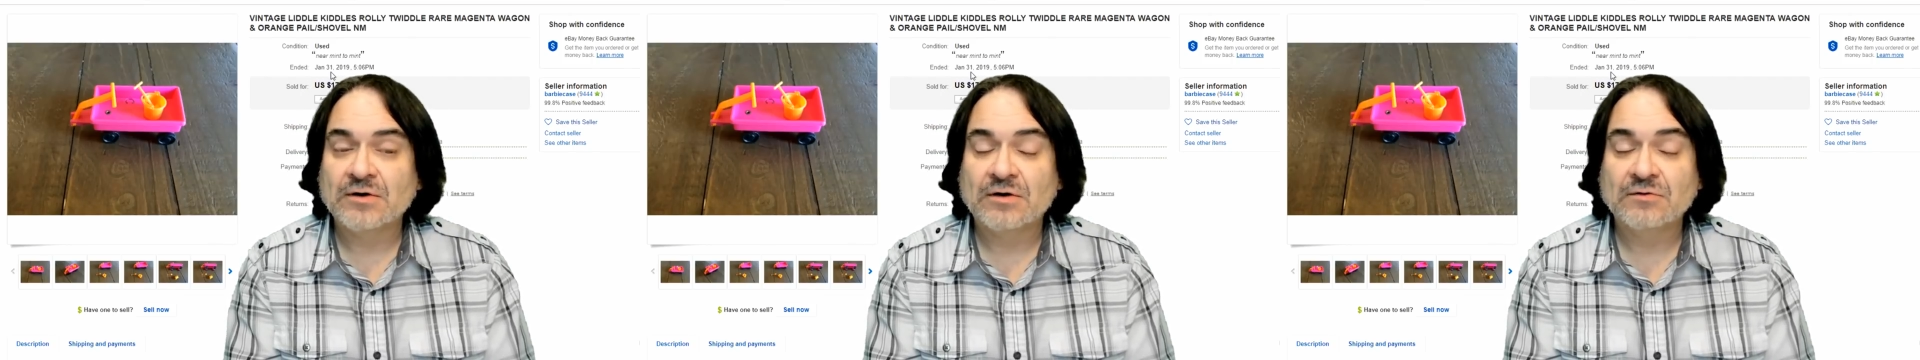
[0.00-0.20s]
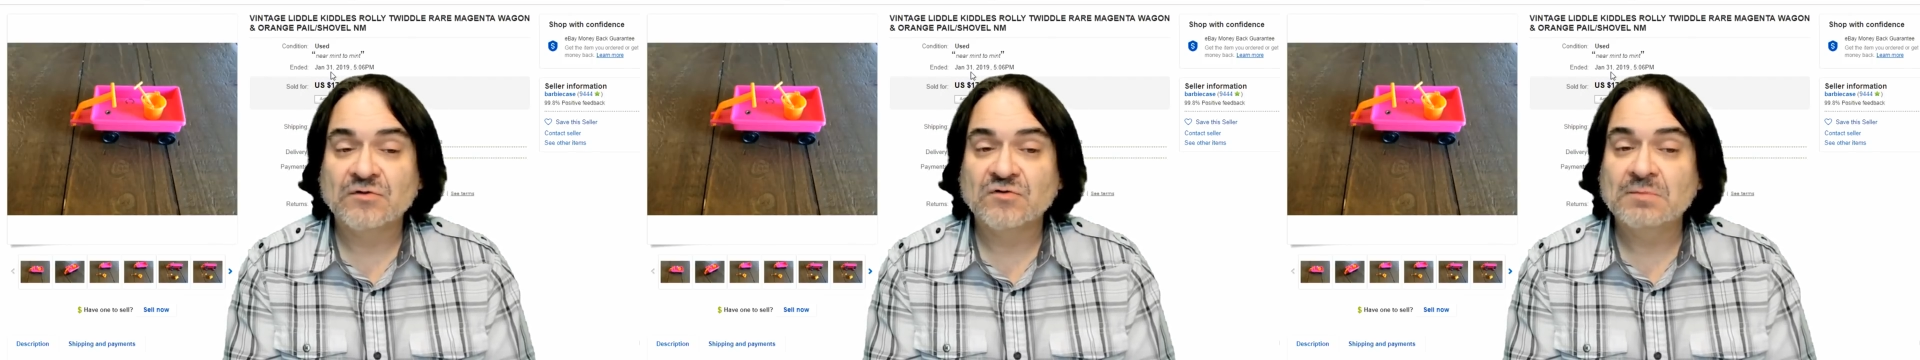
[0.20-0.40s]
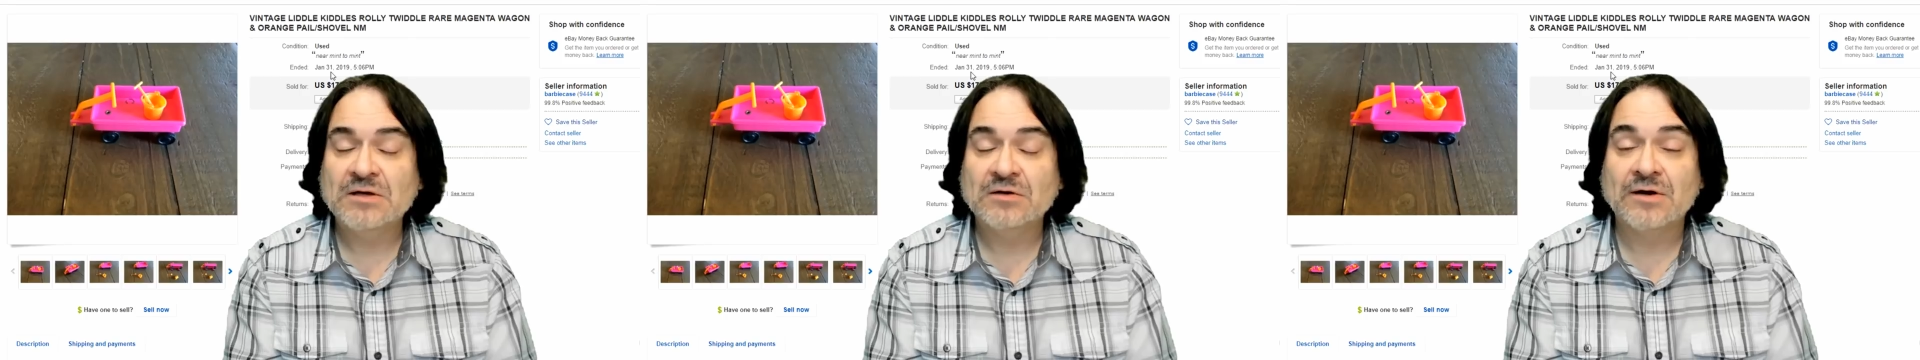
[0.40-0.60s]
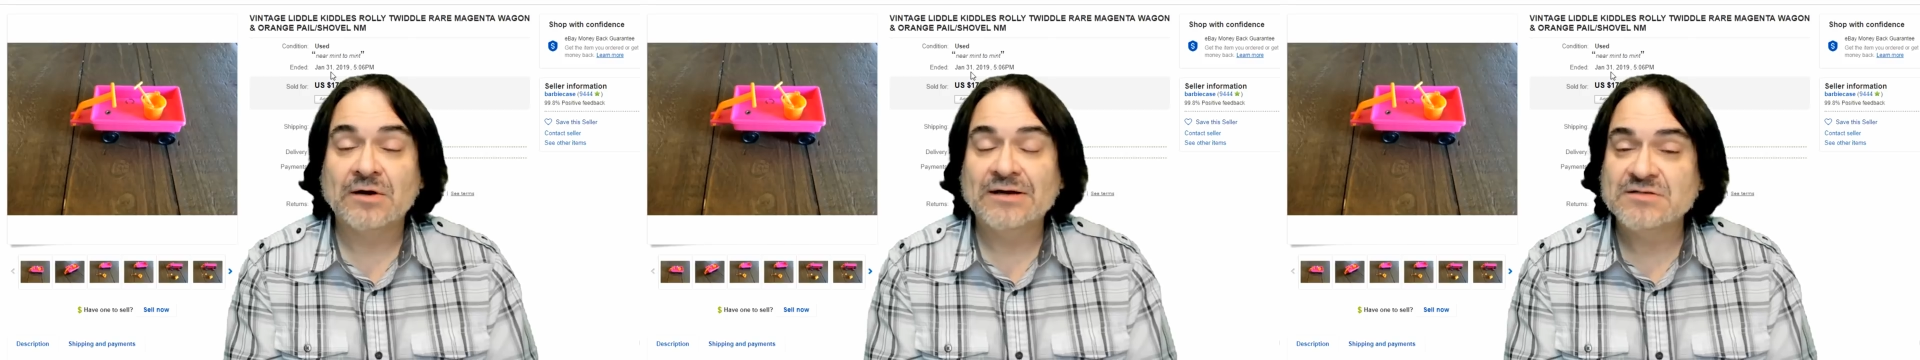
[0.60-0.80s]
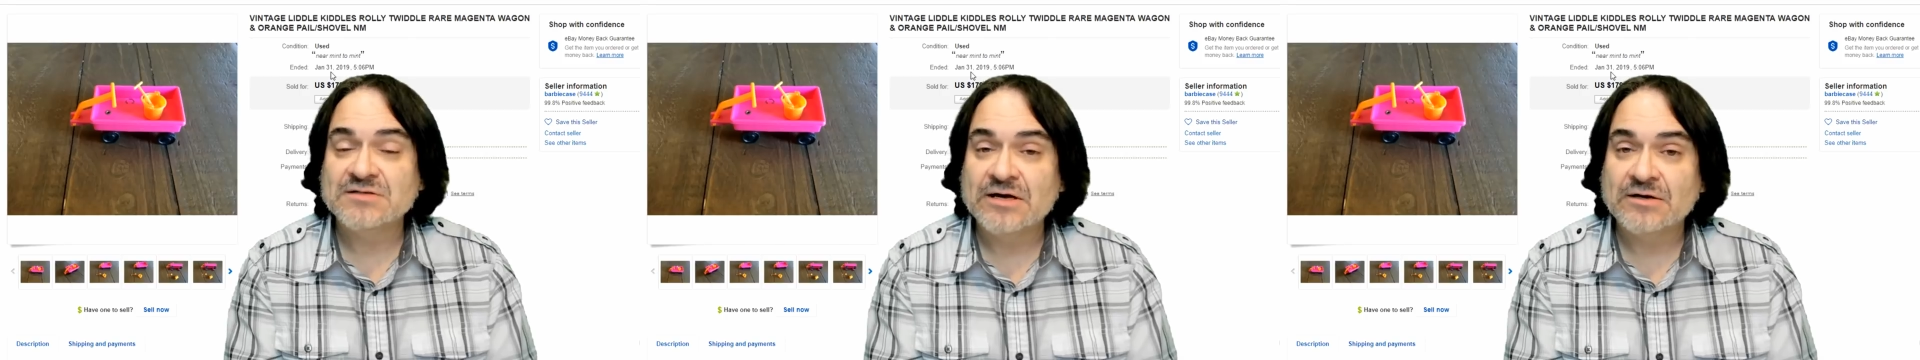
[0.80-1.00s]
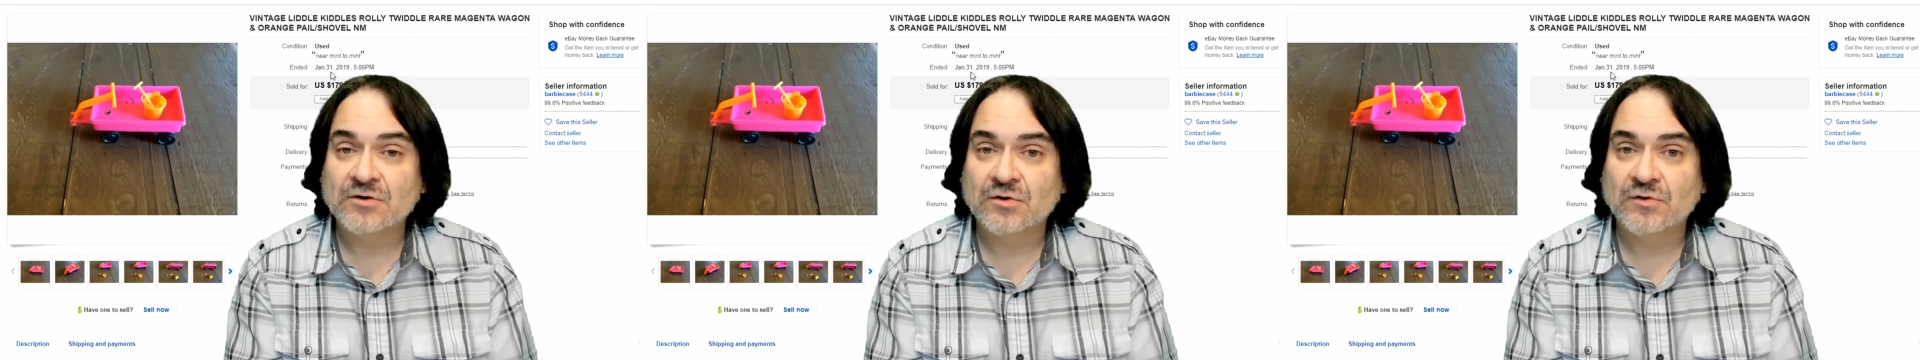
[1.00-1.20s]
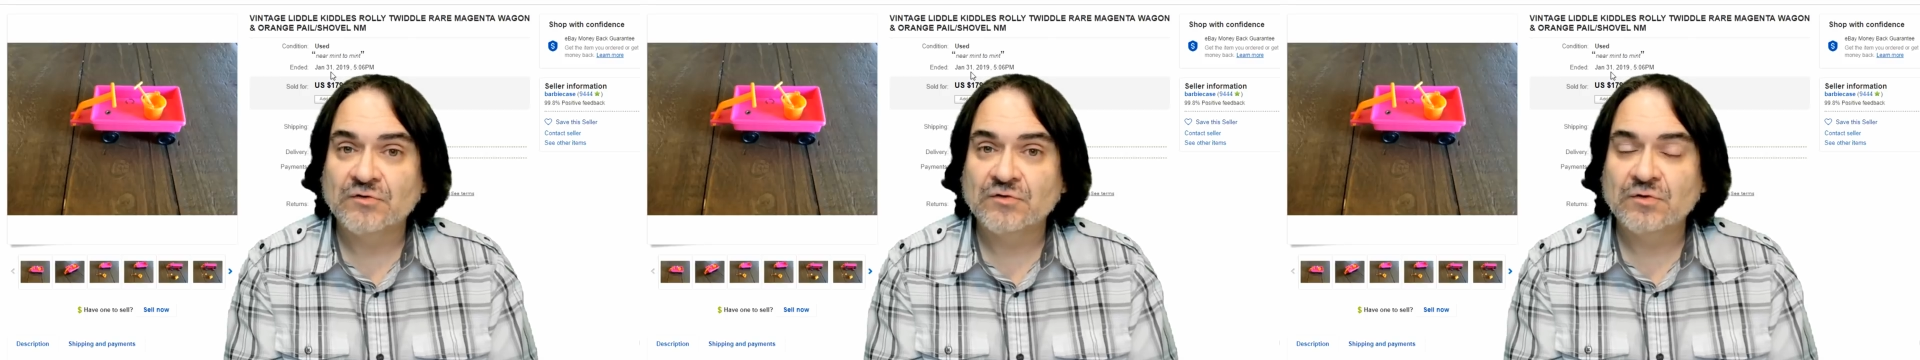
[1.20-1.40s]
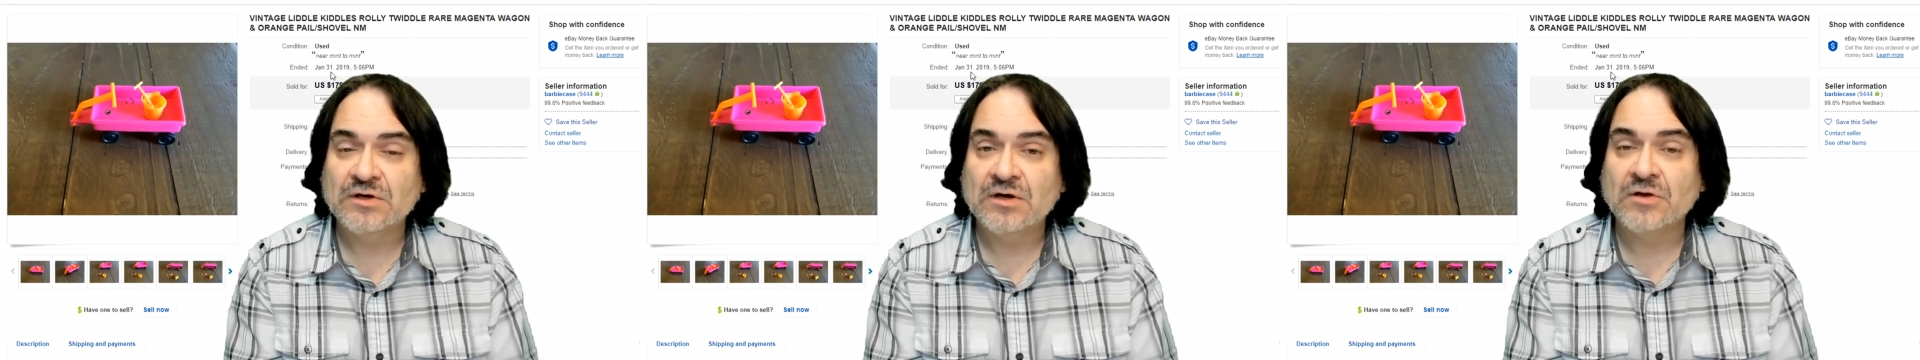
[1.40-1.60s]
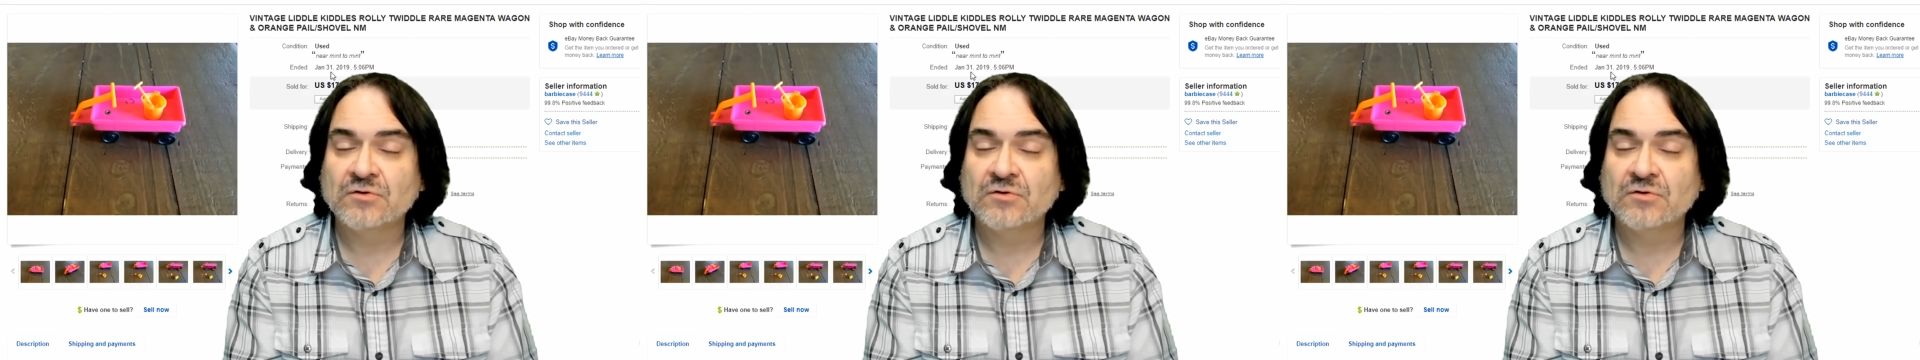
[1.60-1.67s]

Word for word: Now, this may look identical to the